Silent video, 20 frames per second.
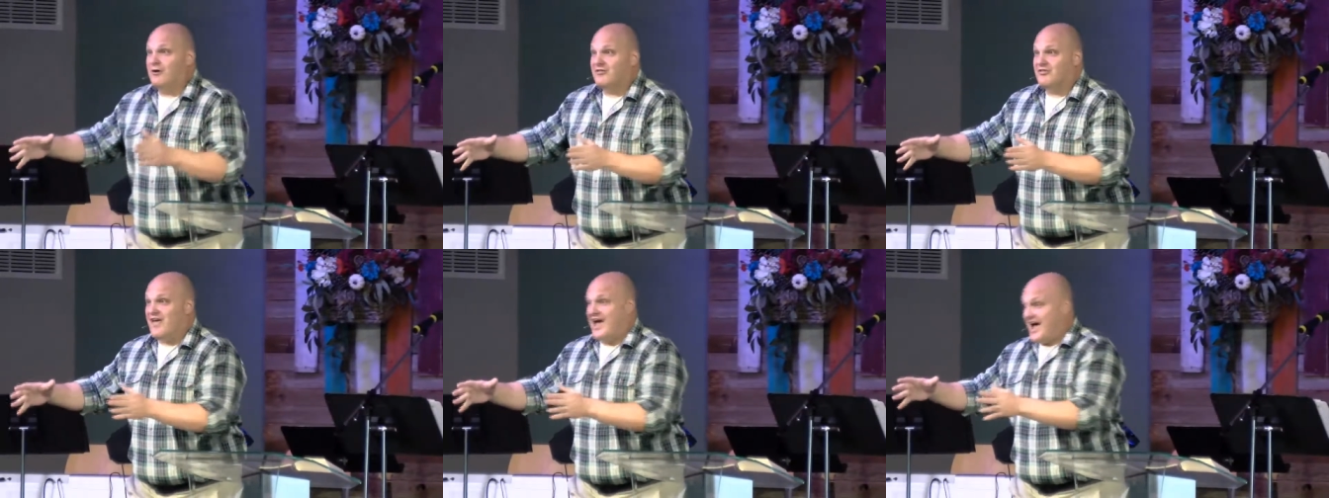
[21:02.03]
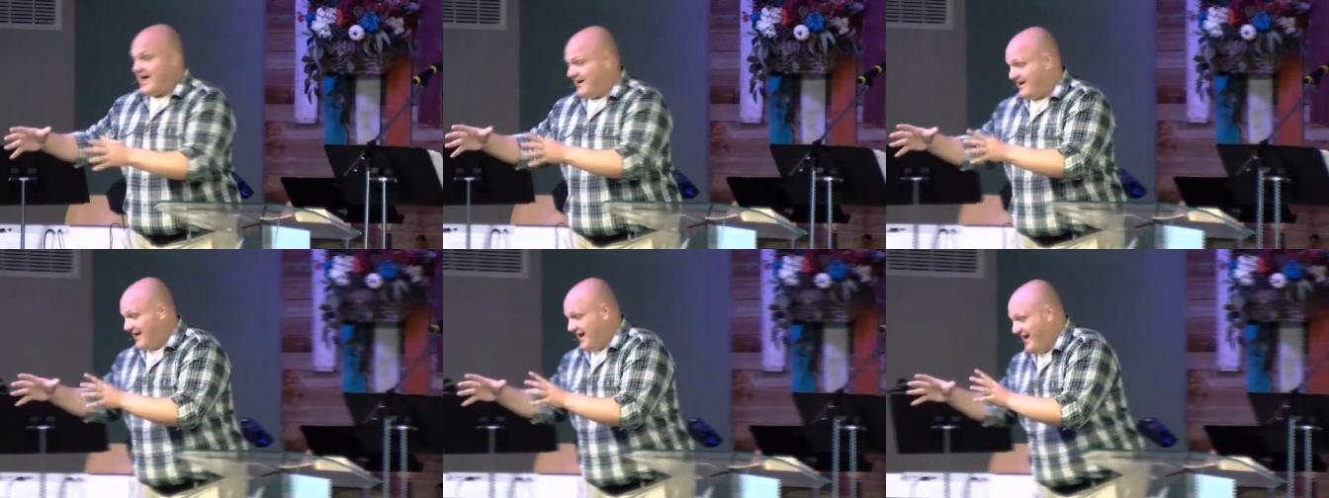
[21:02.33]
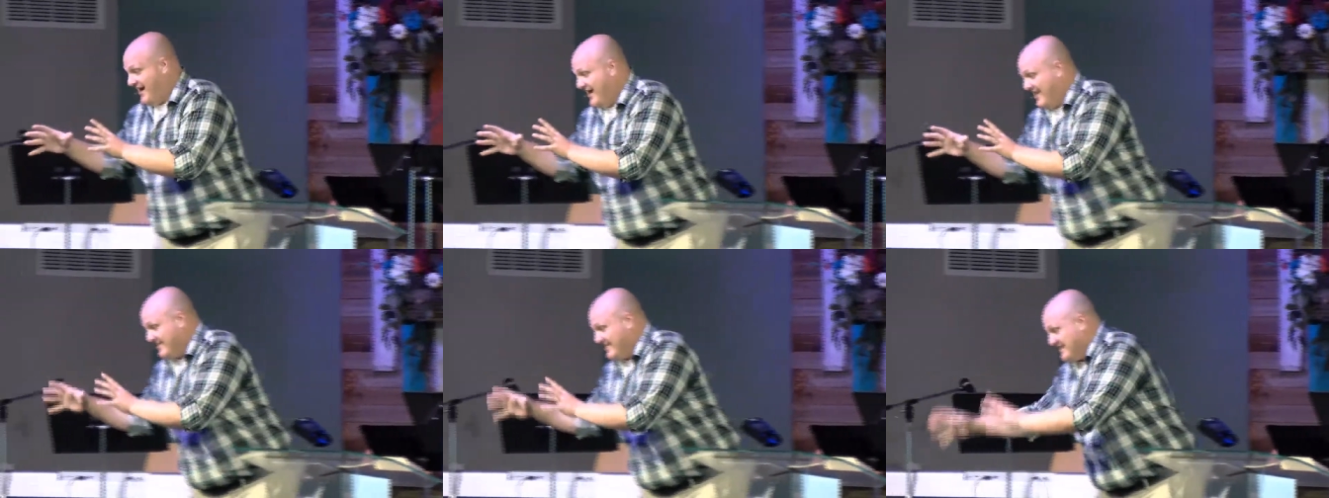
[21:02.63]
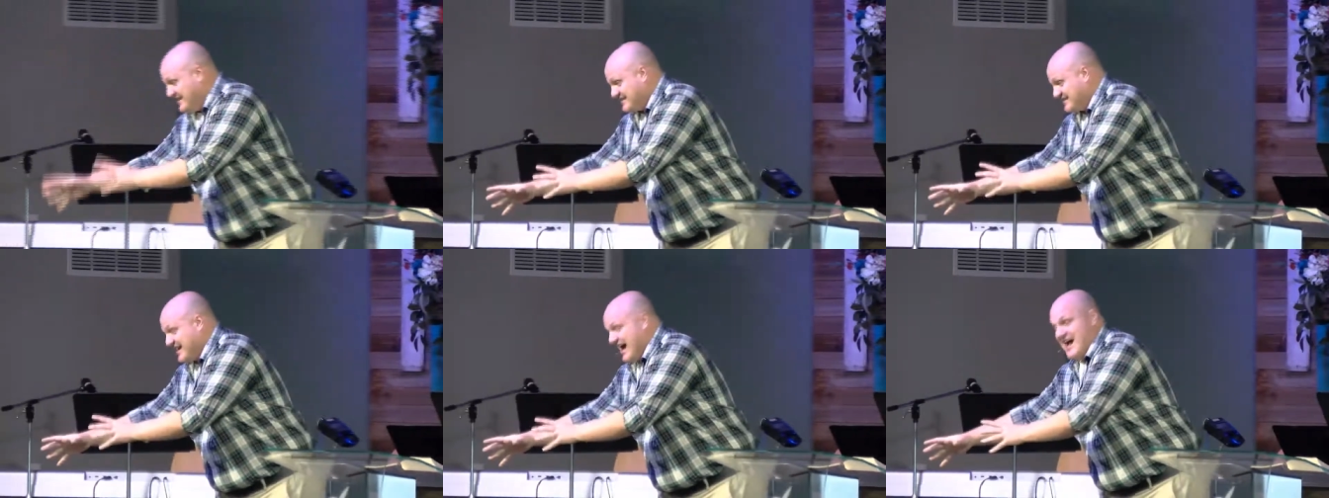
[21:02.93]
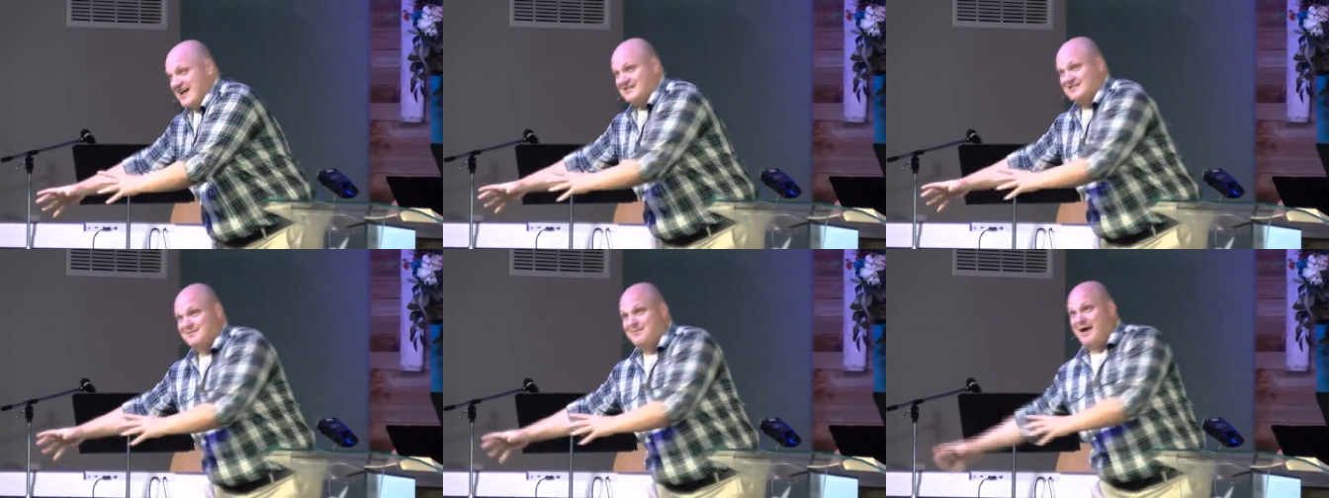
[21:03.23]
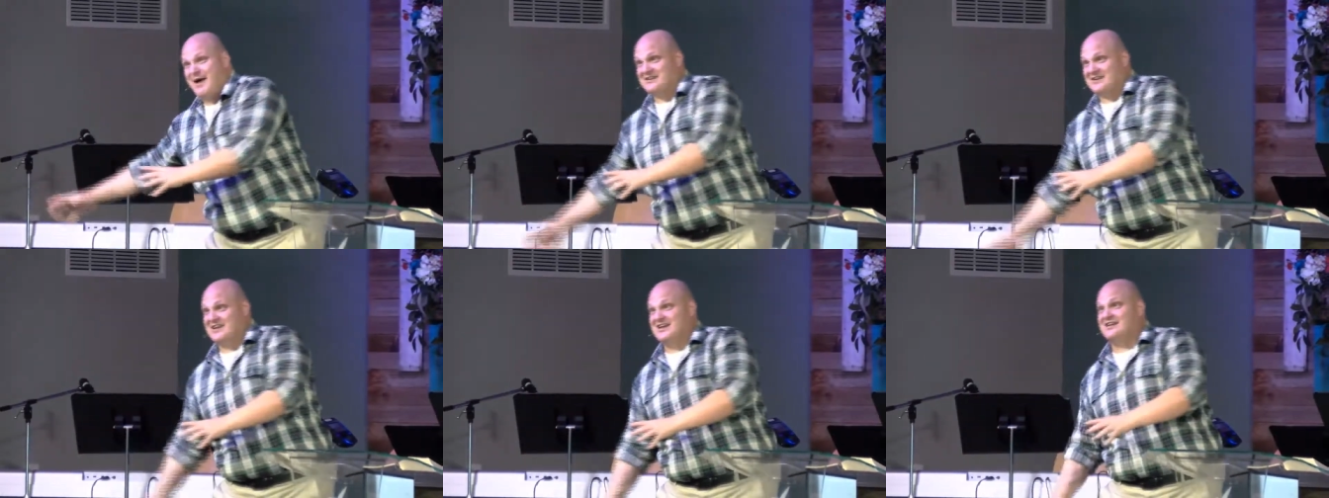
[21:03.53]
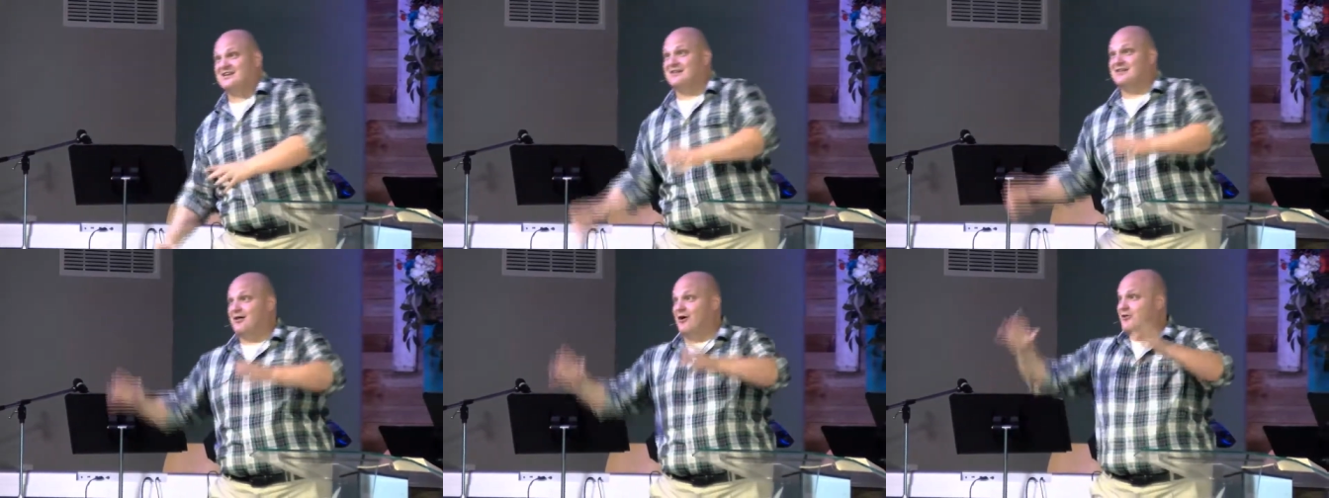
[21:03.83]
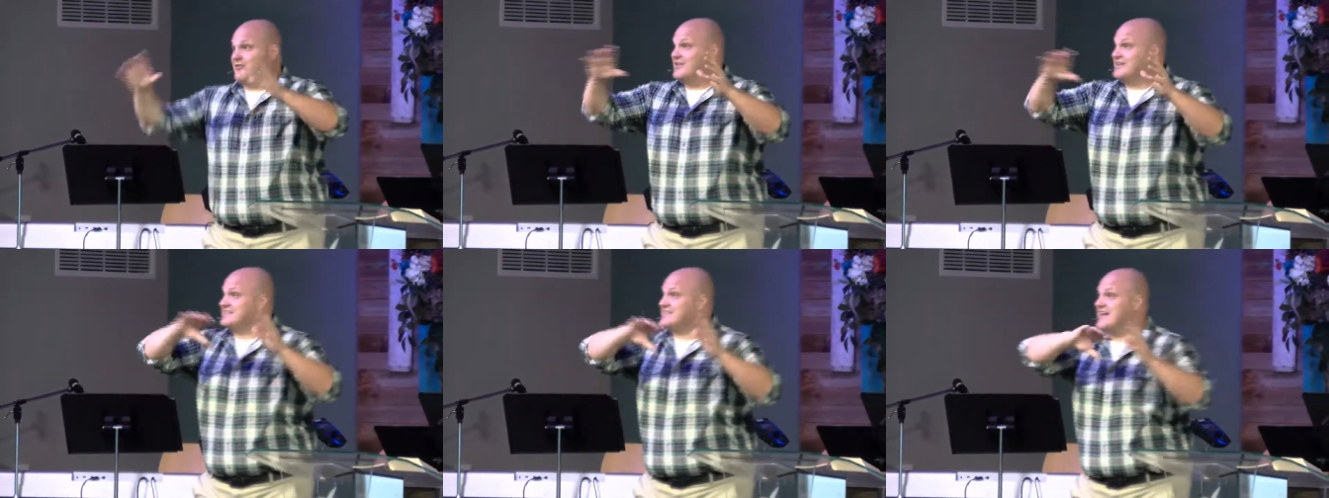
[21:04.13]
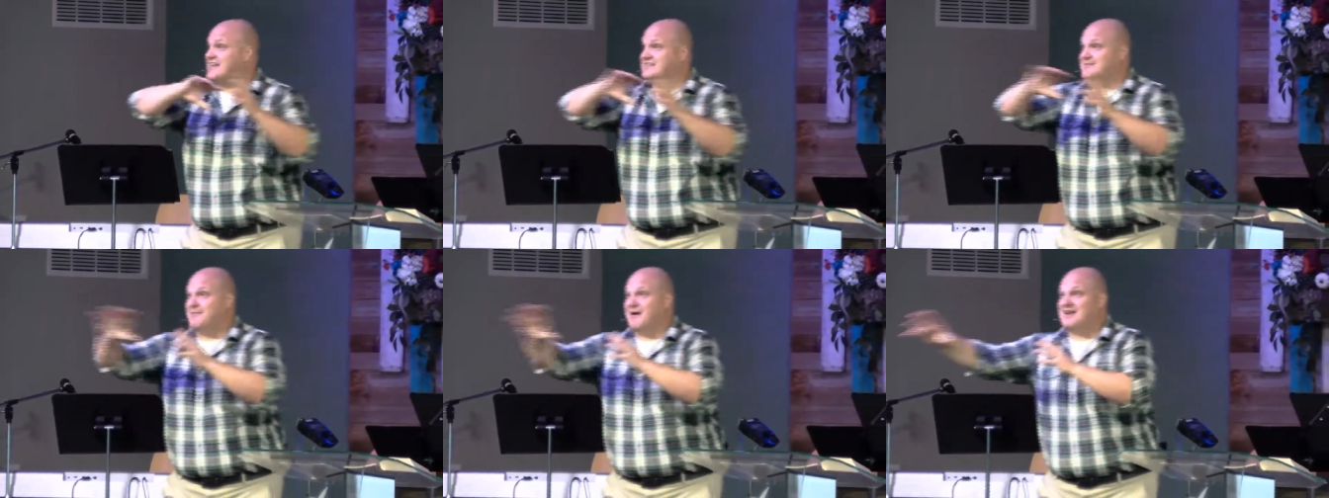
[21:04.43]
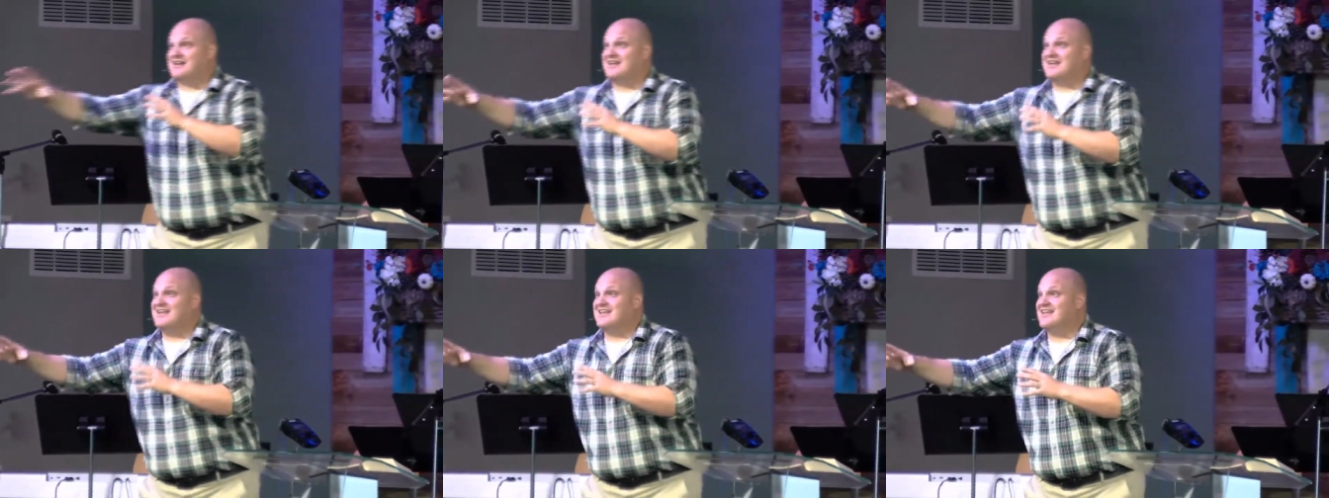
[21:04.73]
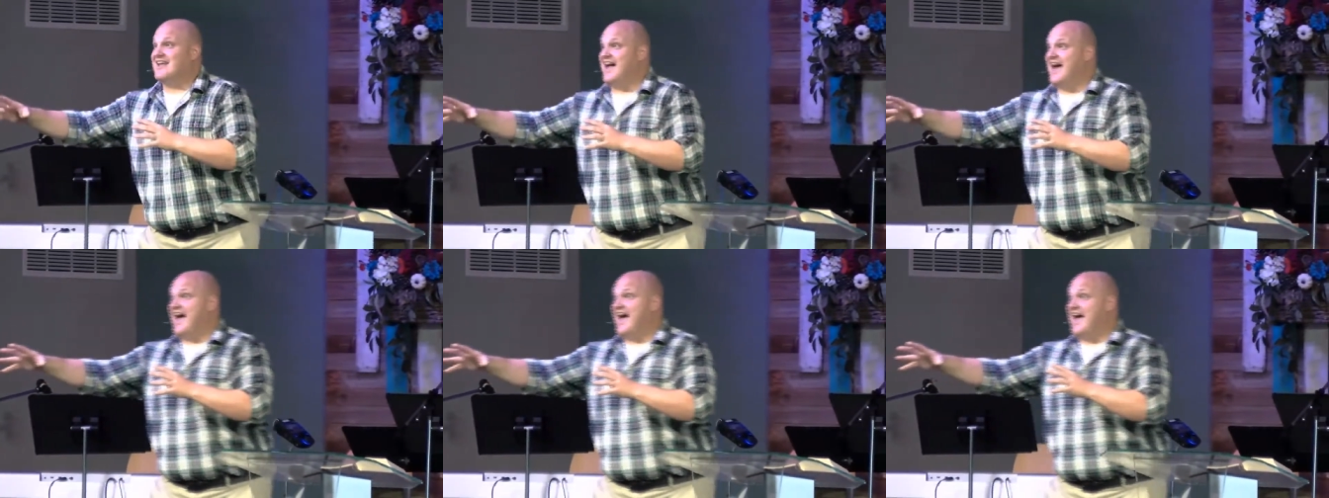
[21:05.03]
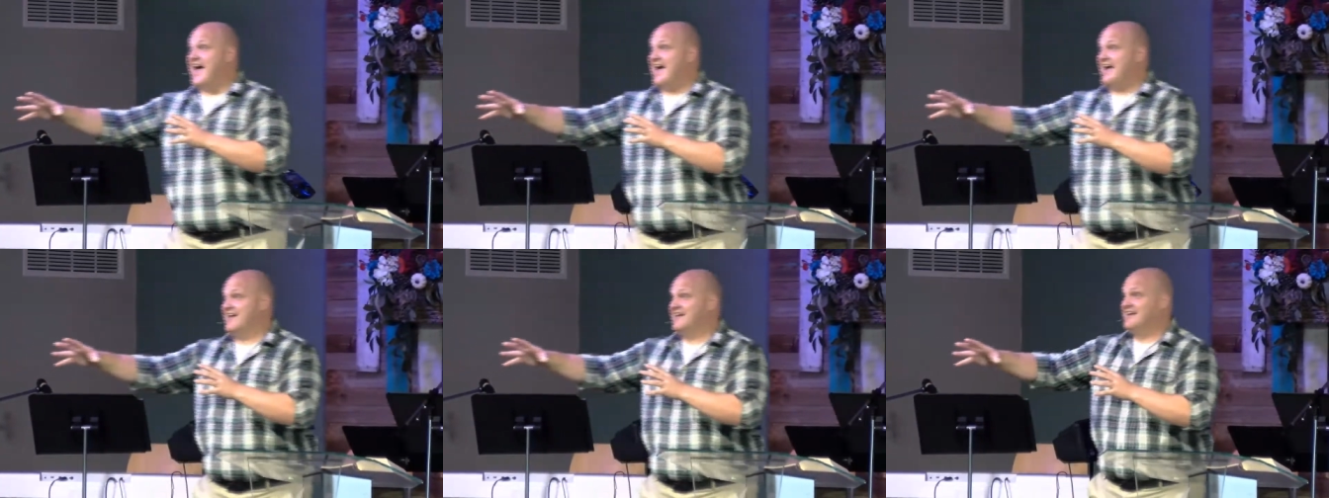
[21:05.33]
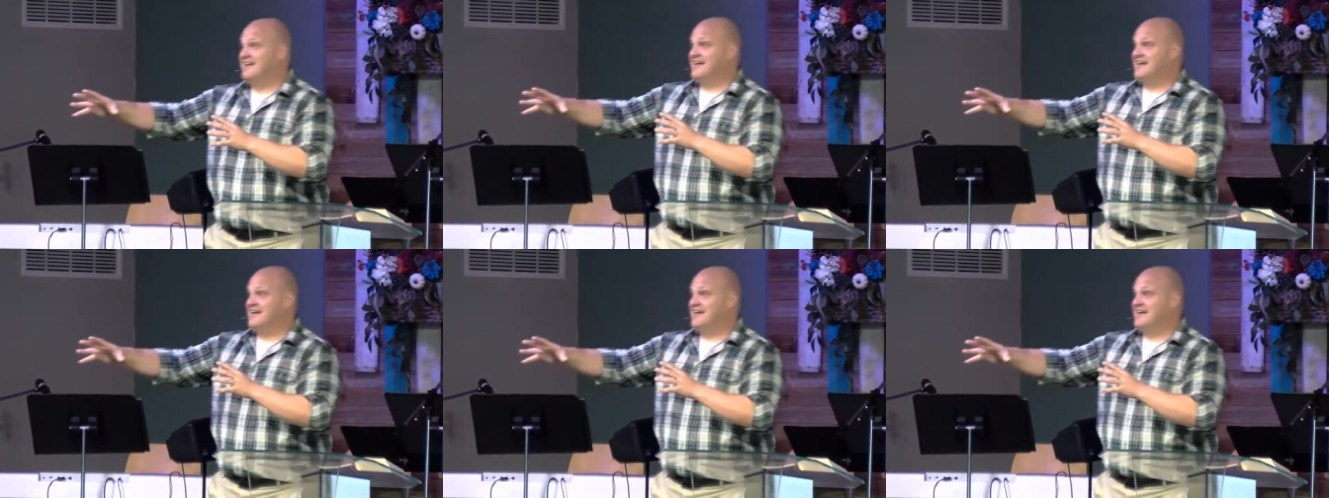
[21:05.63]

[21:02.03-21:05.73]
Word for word: that this guy's about to hit you low, this guy's about to hit you high,